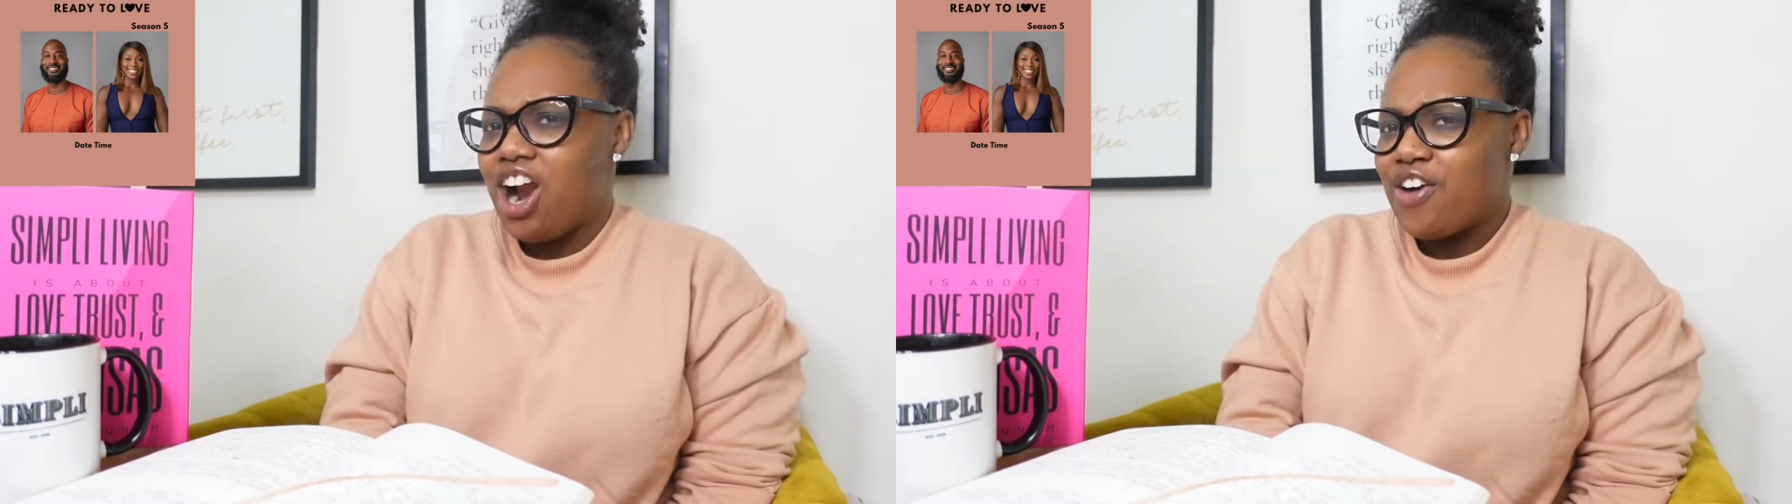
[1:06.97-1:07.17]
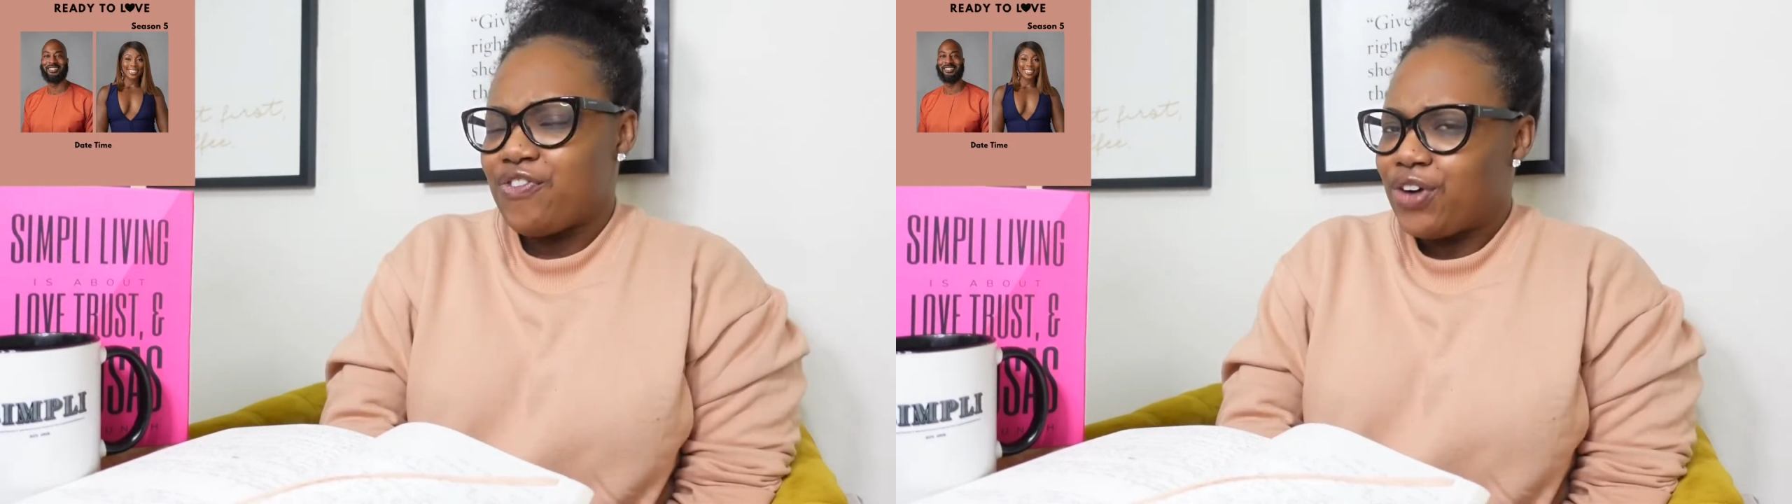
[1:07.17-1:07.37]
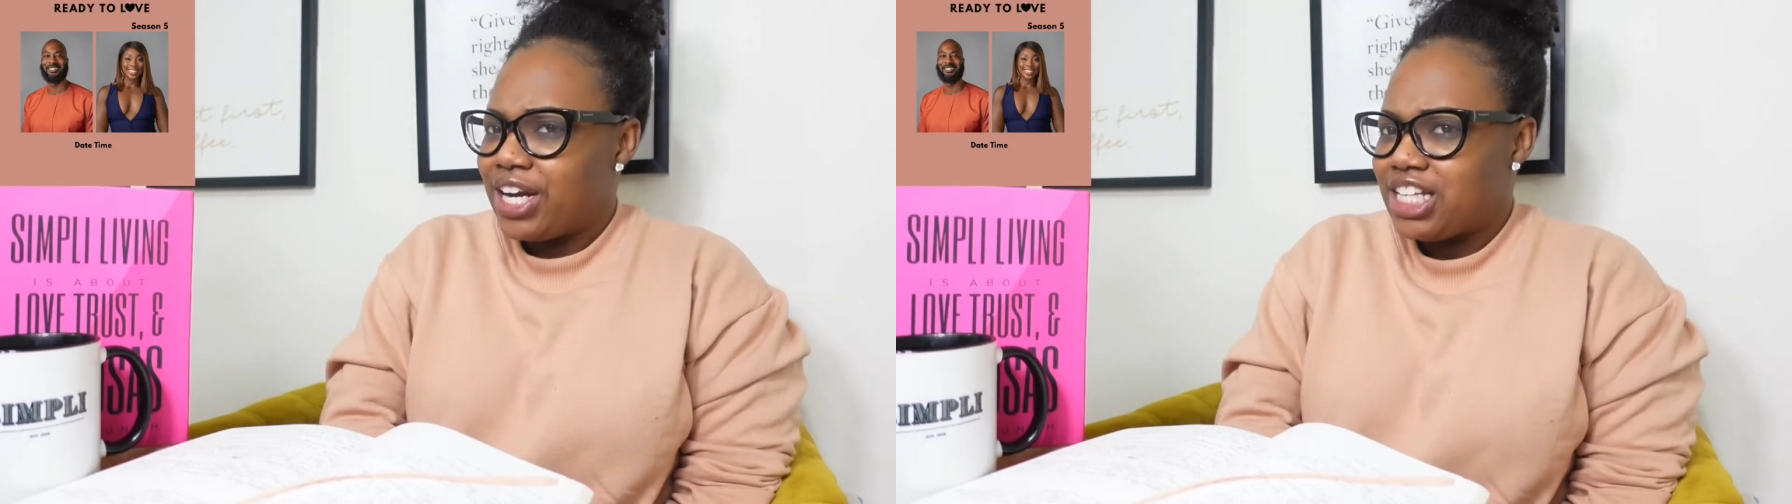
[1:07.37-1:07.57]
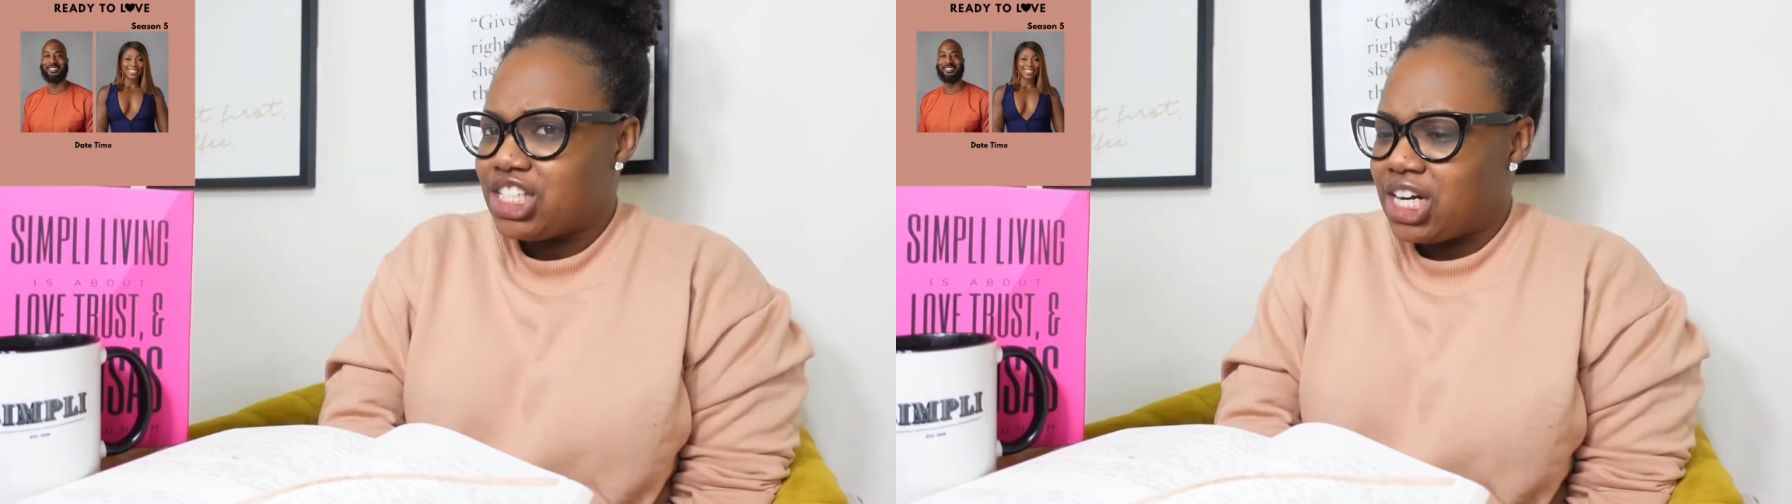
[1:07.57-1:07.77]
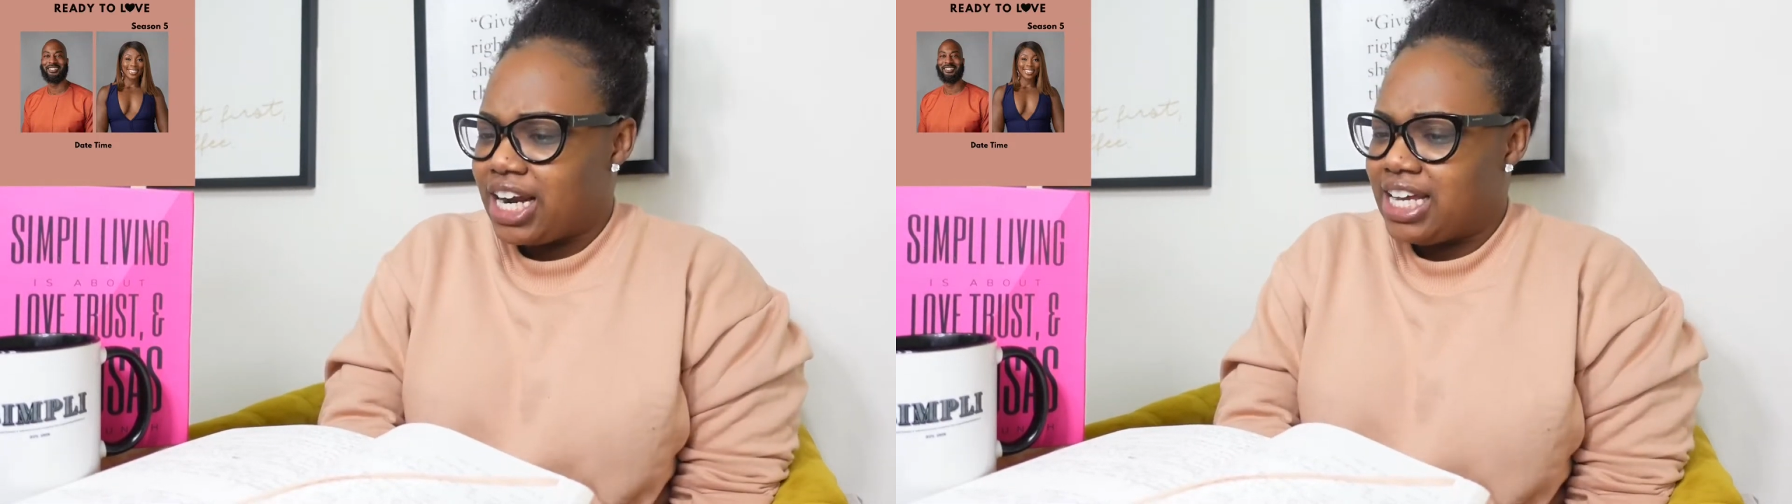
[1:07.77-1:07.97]
Her friends
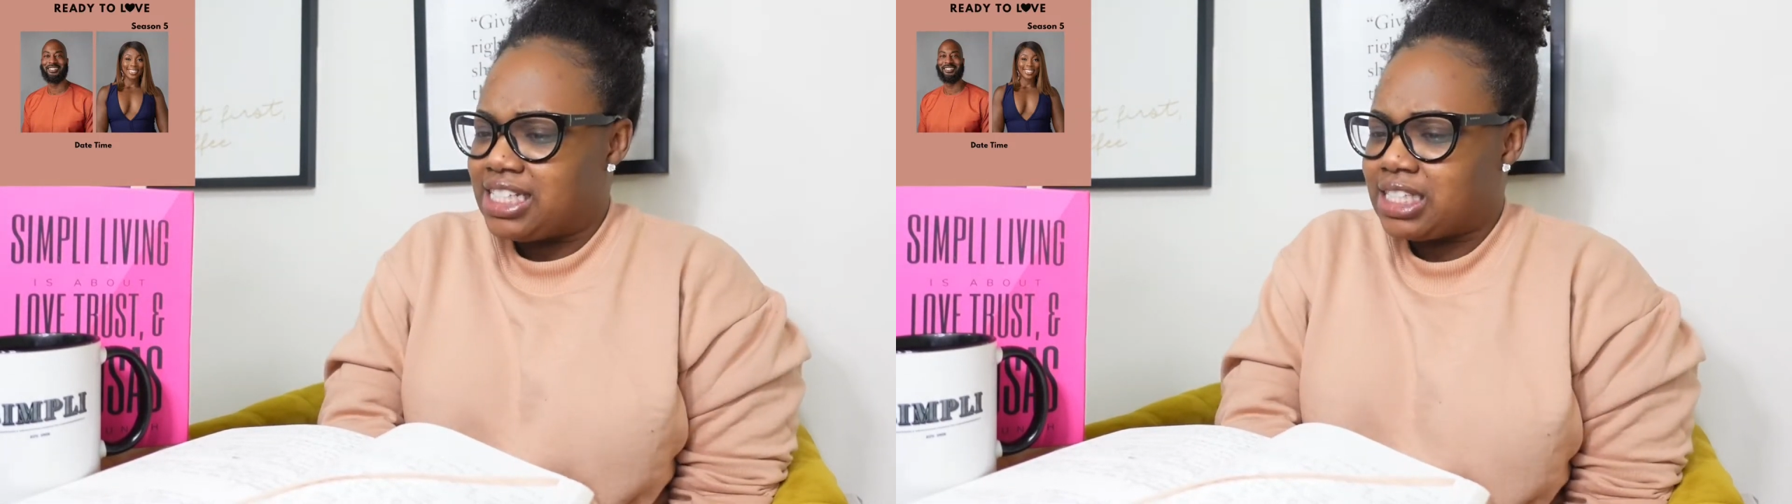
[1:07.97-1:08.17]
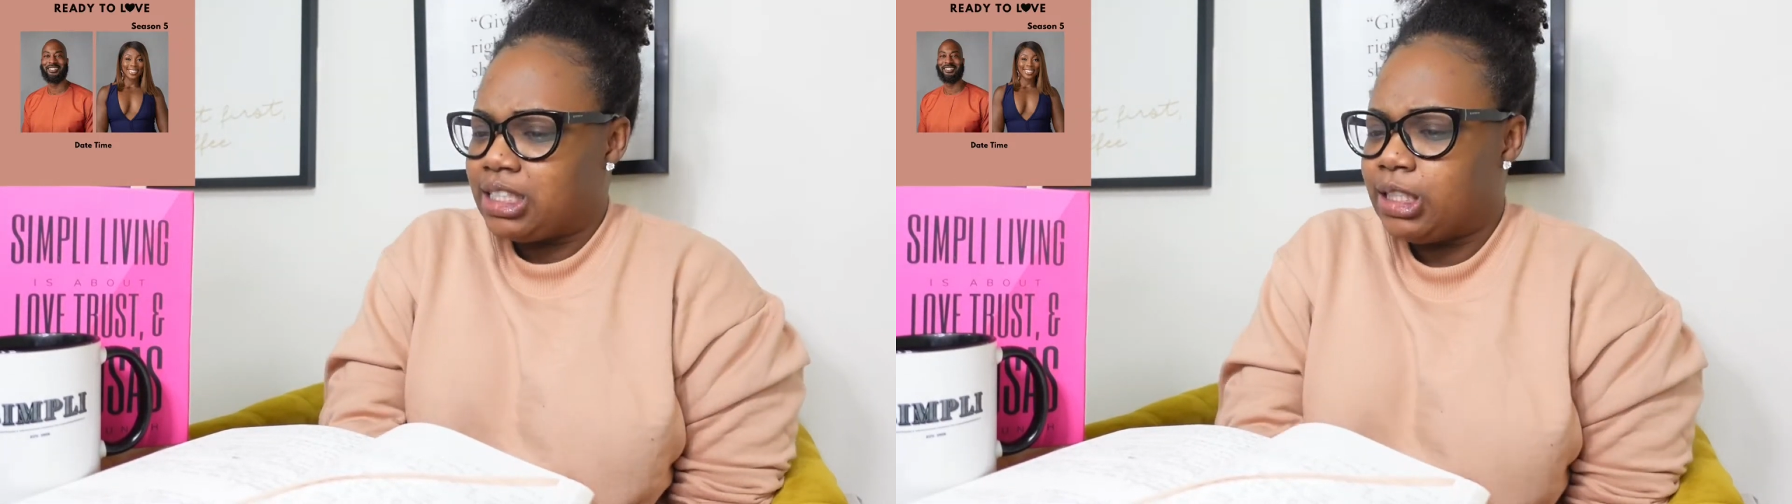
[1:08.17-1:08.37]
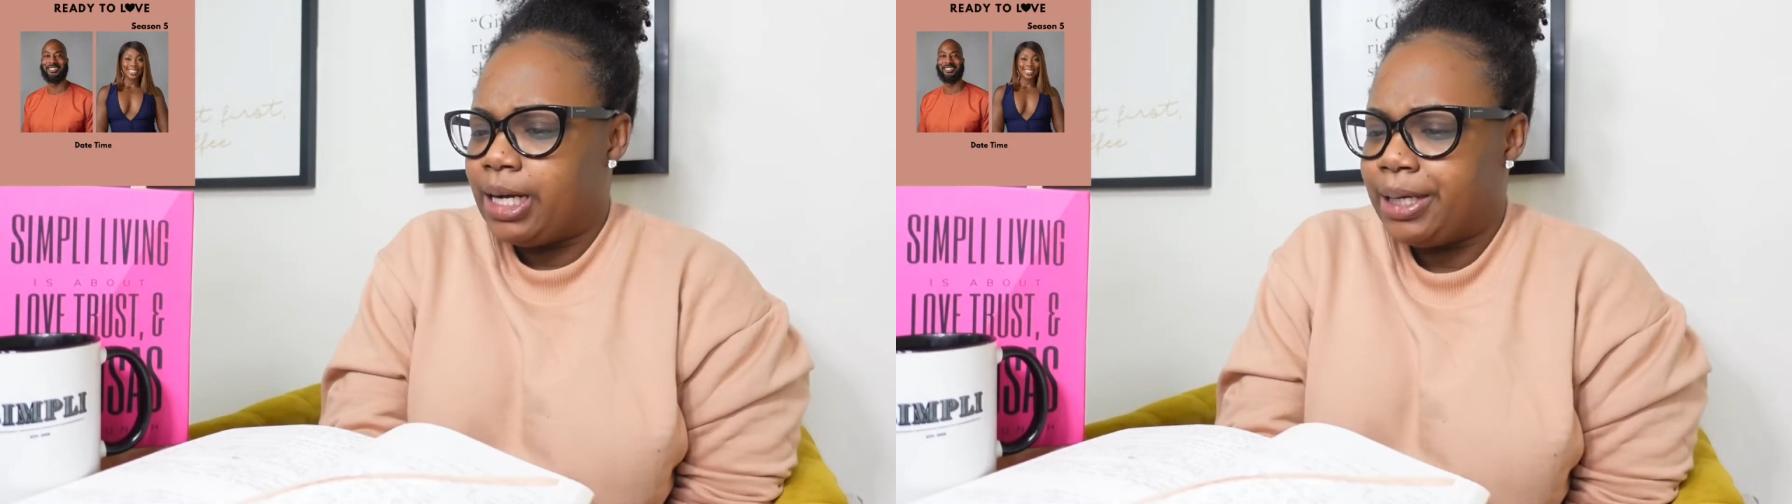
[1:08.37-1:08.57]
are asking